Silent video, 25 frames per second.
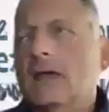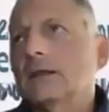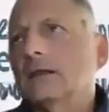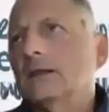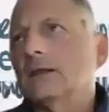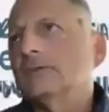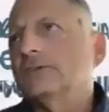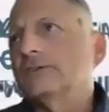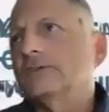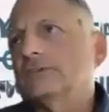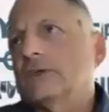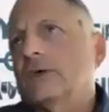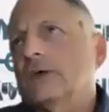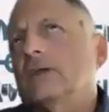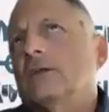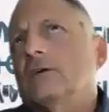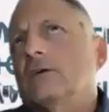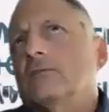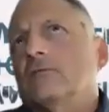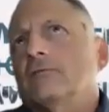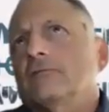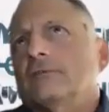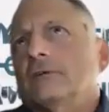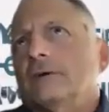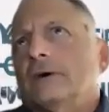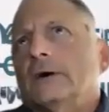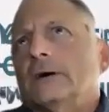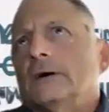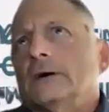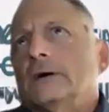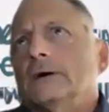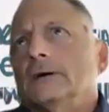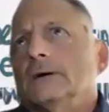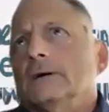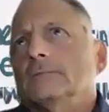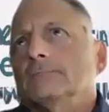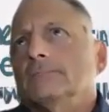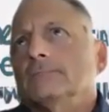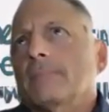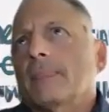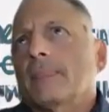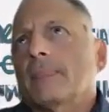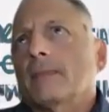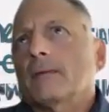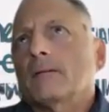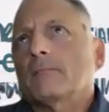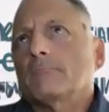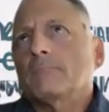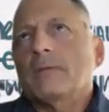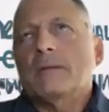And instead of
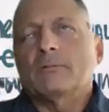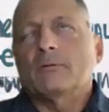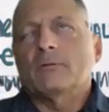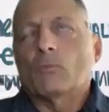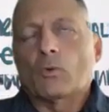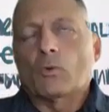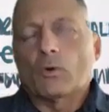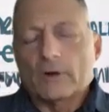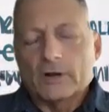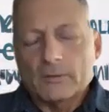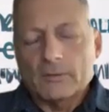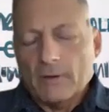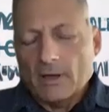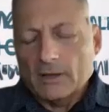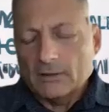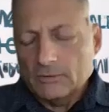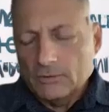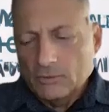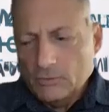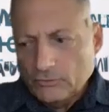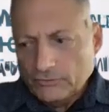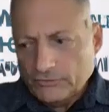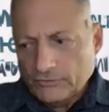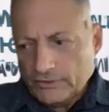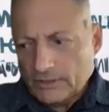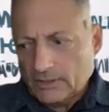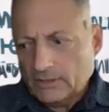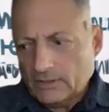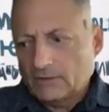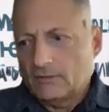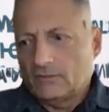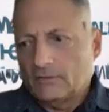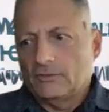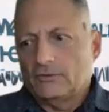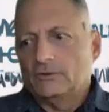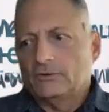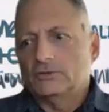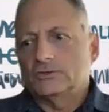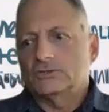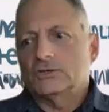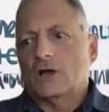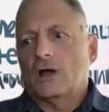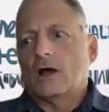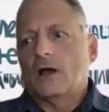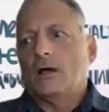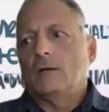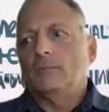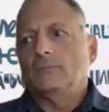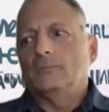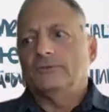people worried about losing their
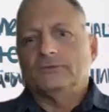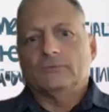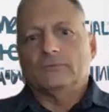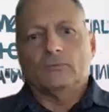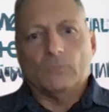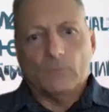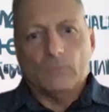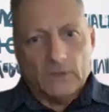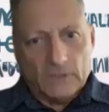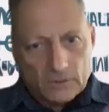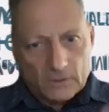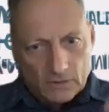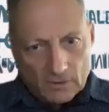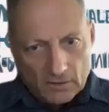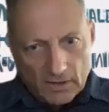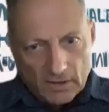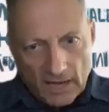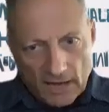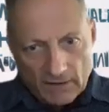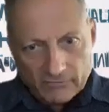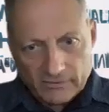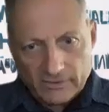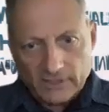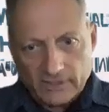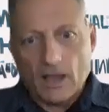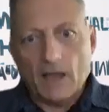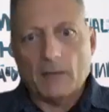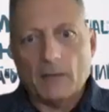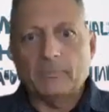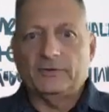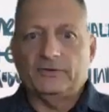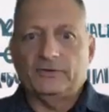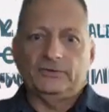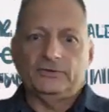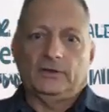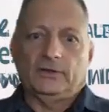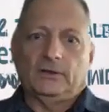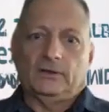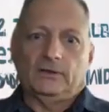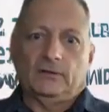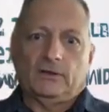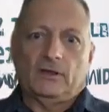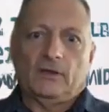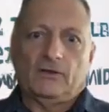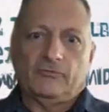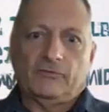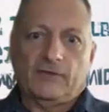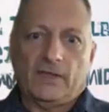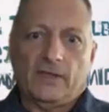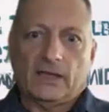jobs, we could have the opposite
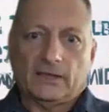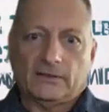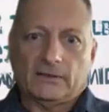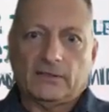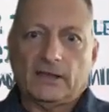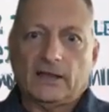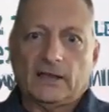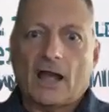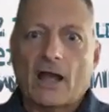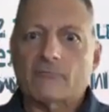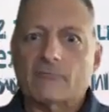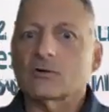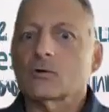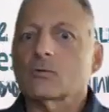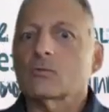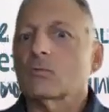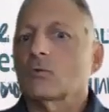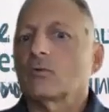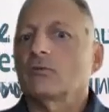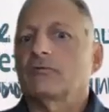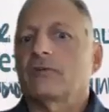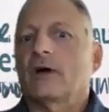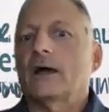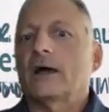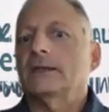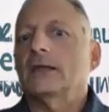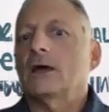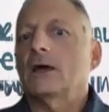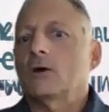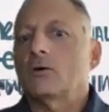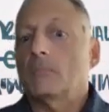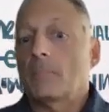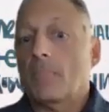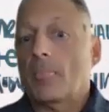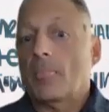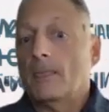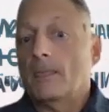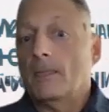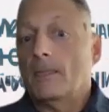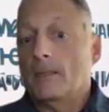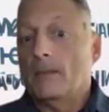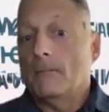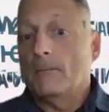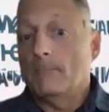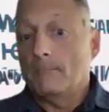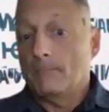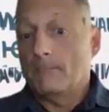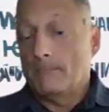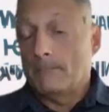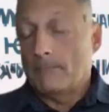effect, that everyone will find out
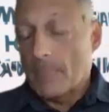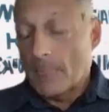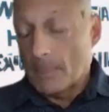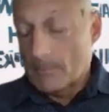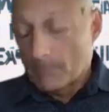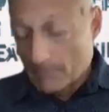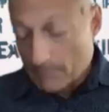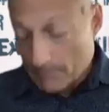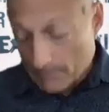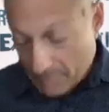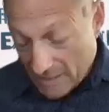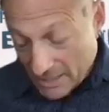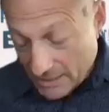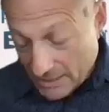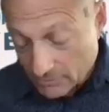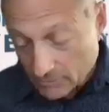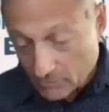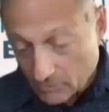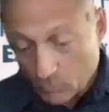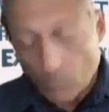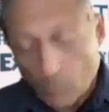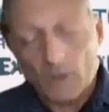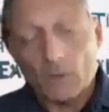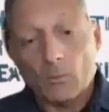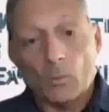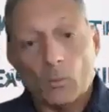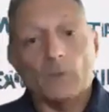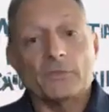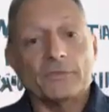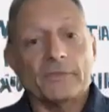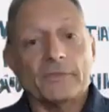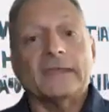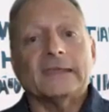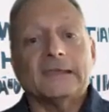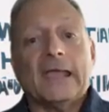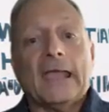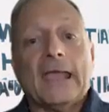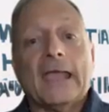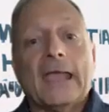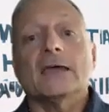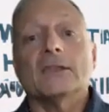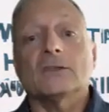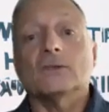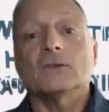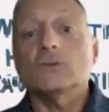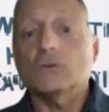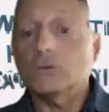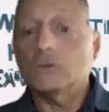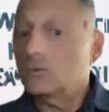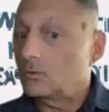better what they
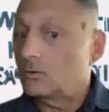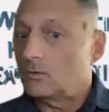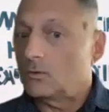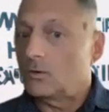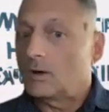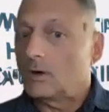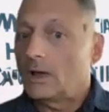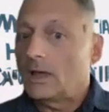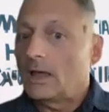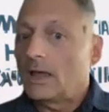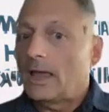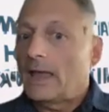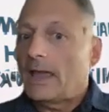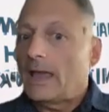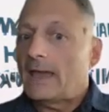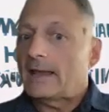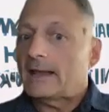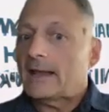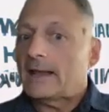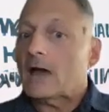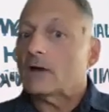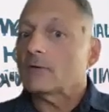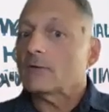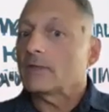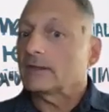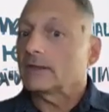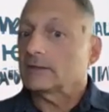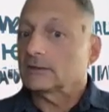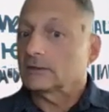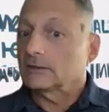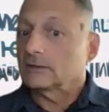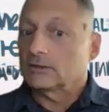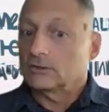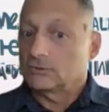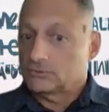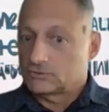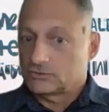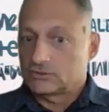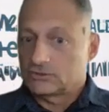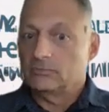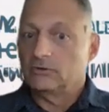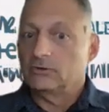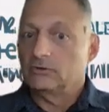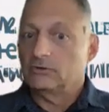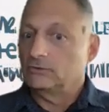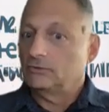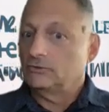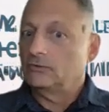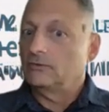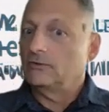can do and how they can
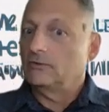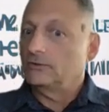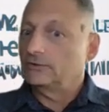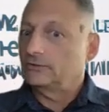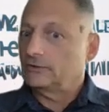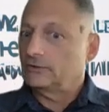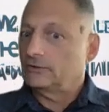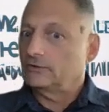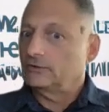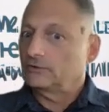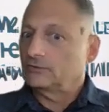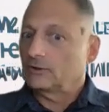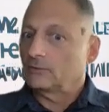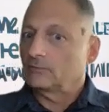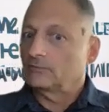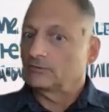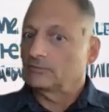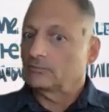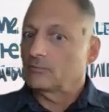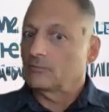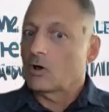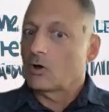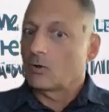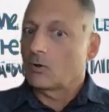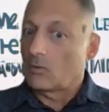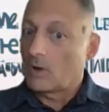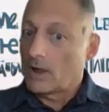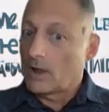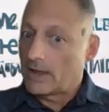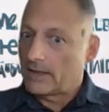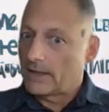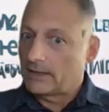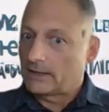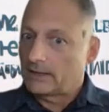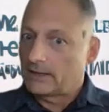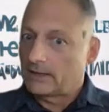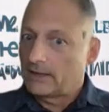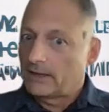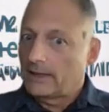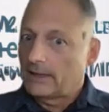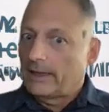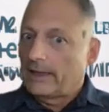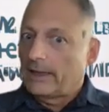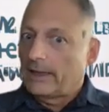contribute to this in some small way.